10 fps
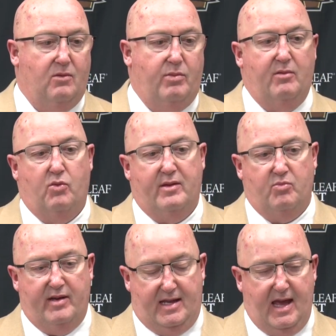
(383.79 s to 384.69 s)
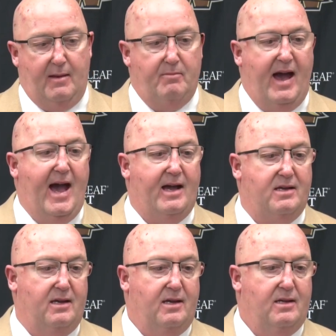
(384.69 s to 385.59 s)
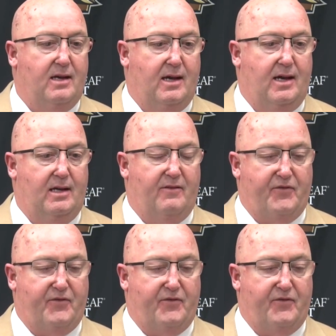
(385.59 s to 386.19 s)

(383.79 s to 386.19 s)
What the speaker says: But when we came back in